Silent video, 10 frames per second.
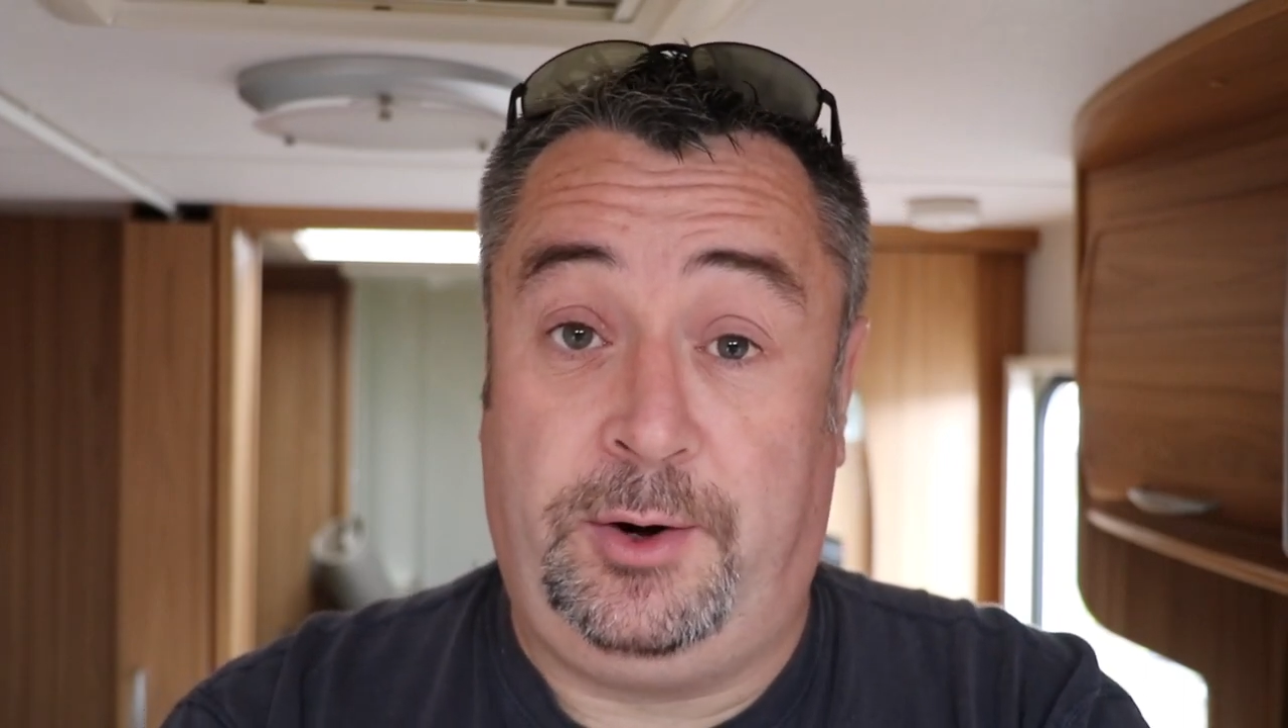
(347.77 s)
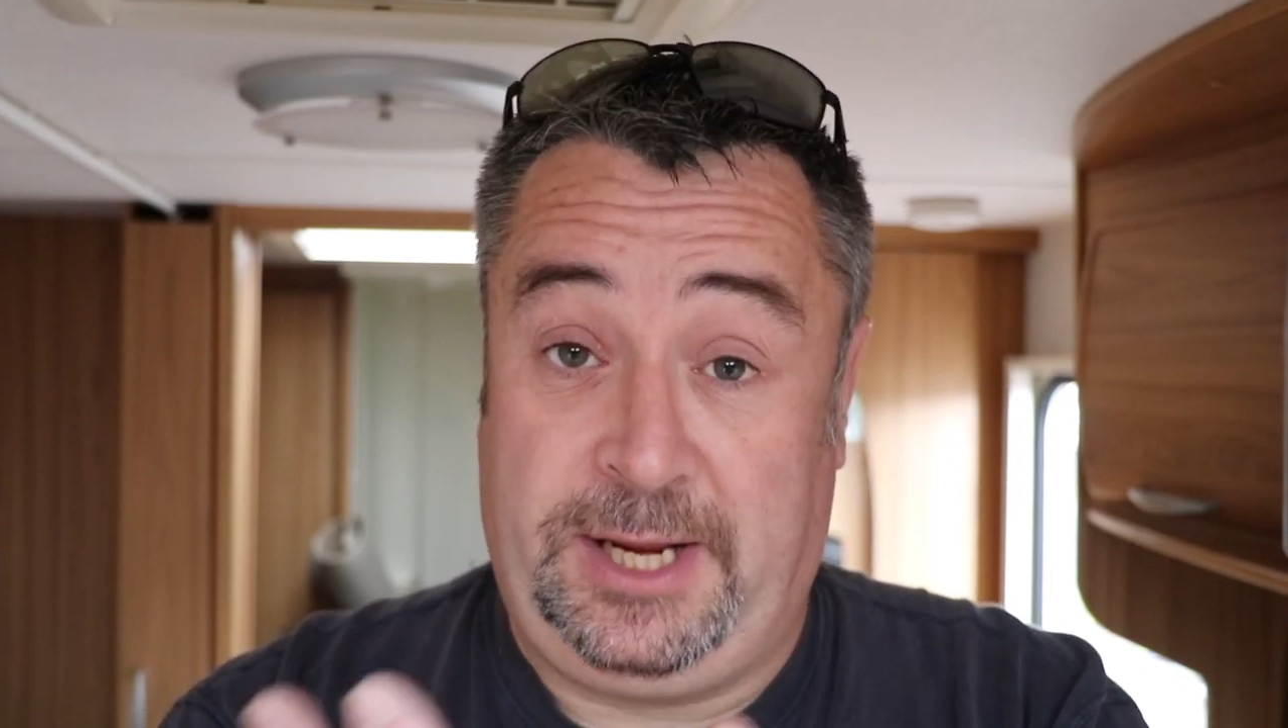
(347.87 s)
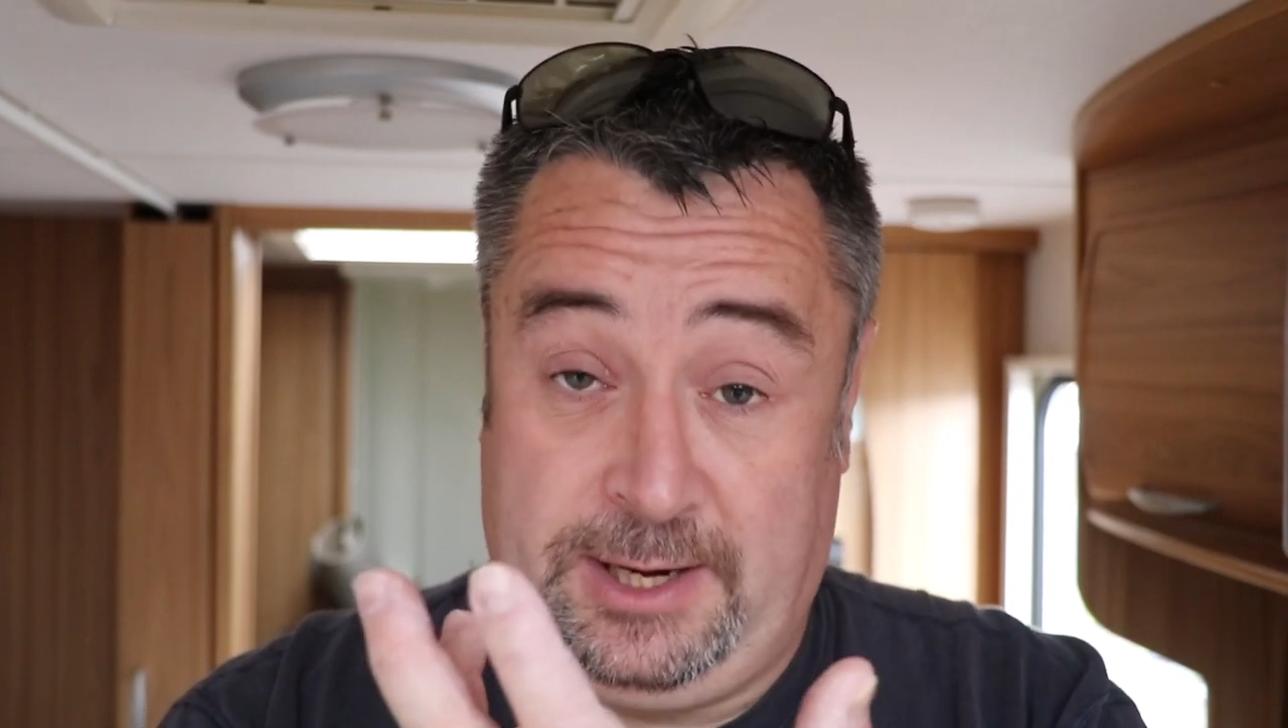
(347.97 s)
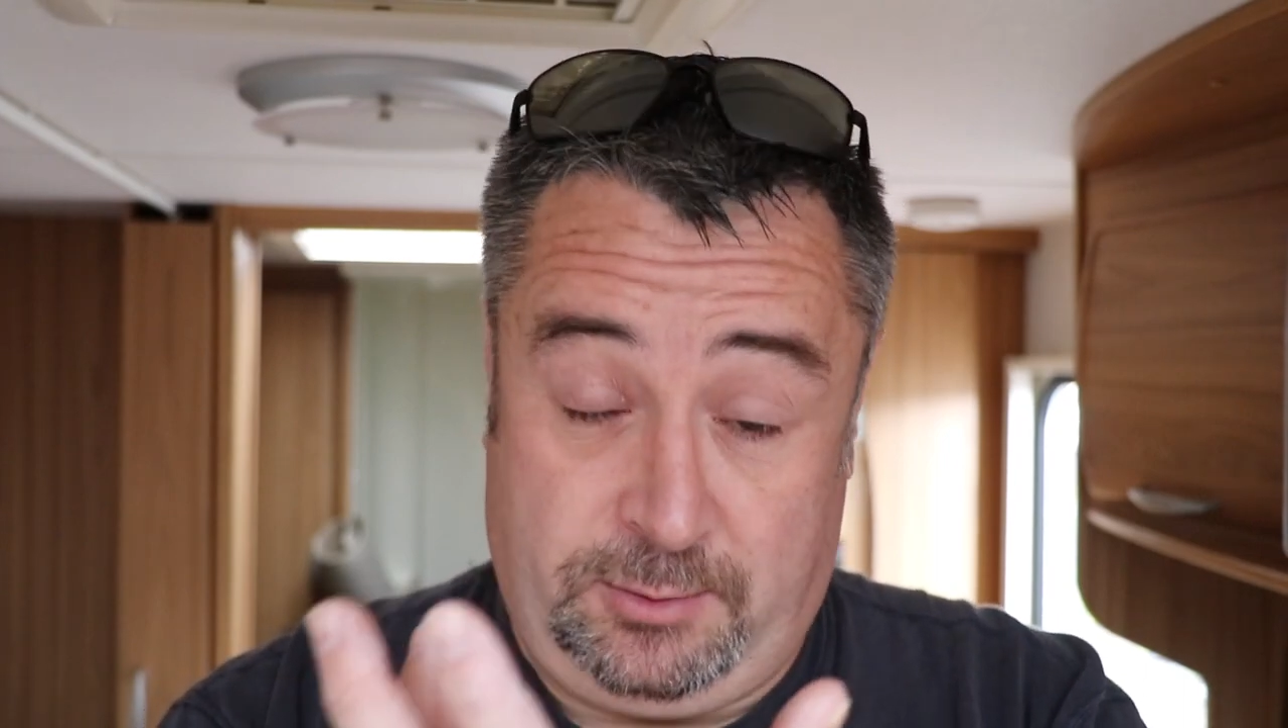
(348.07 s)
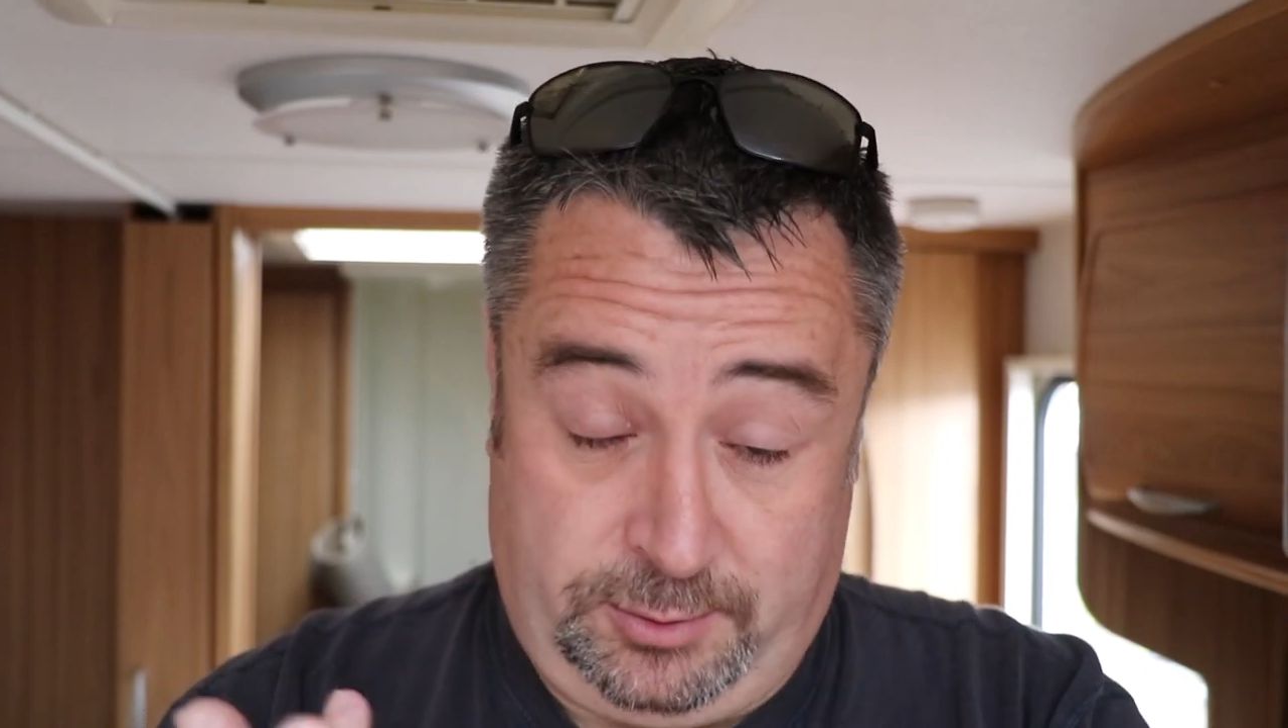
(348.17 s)
on
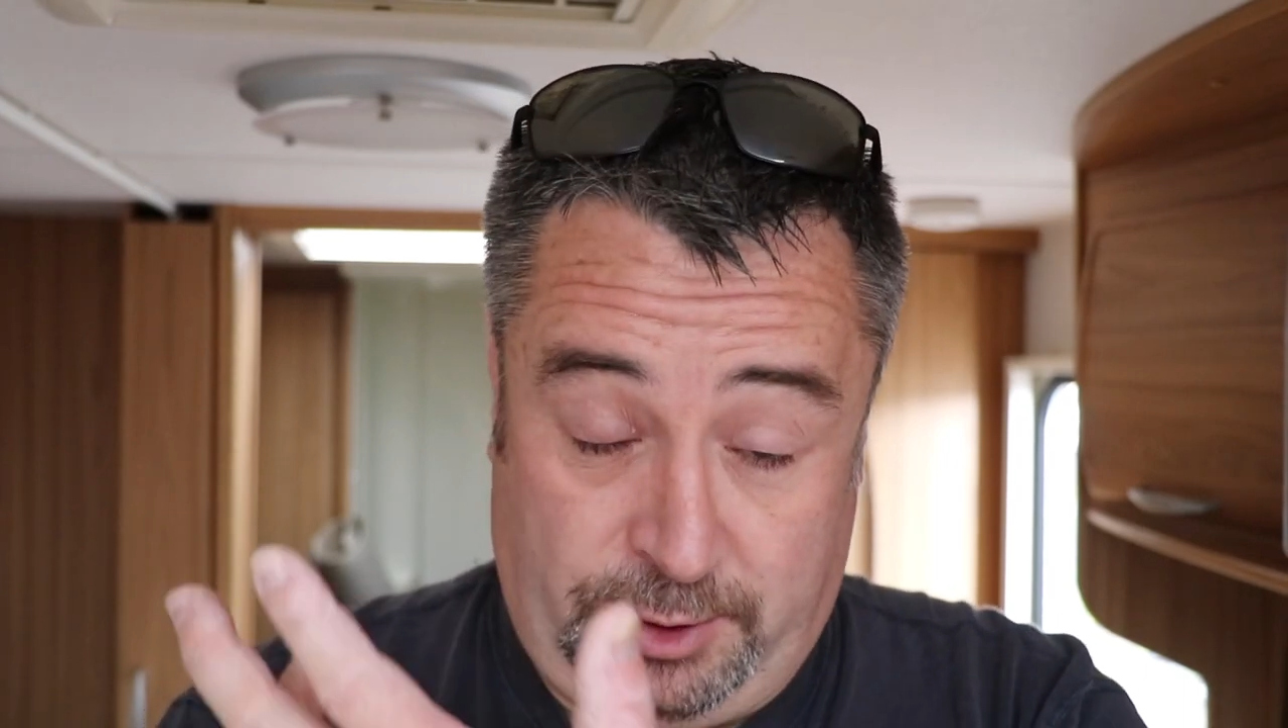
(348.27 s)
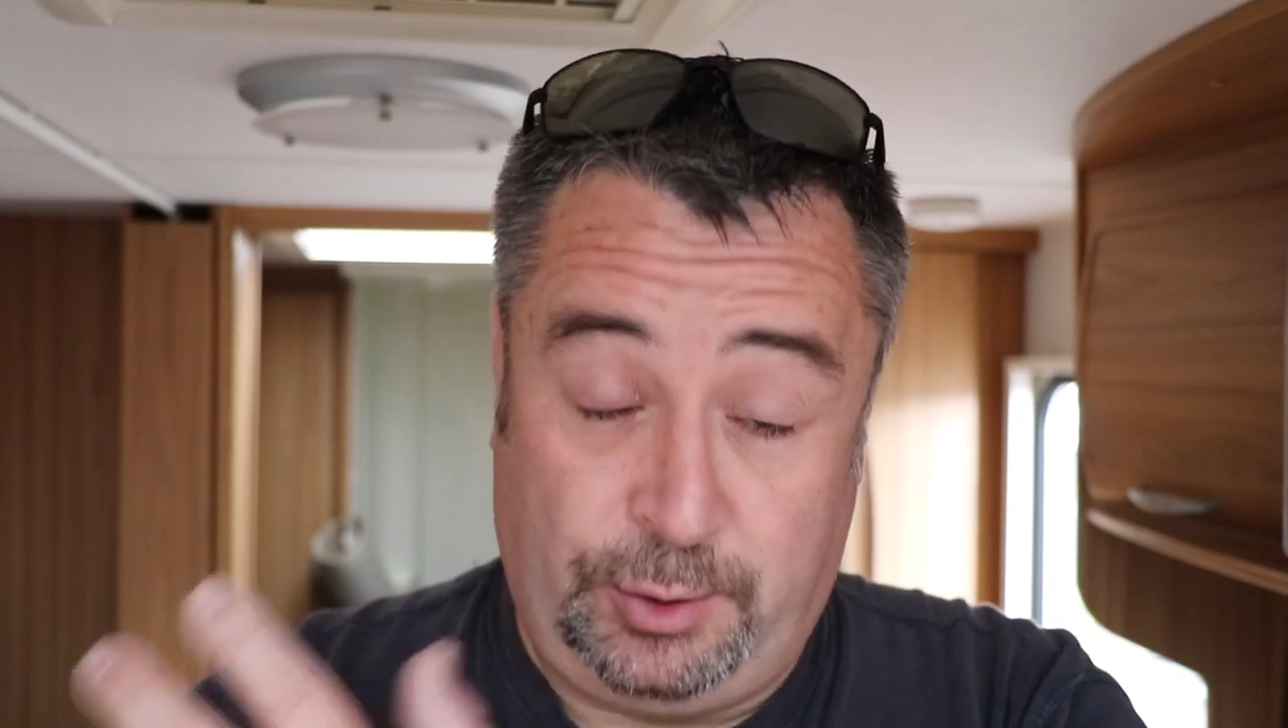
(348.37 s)
here on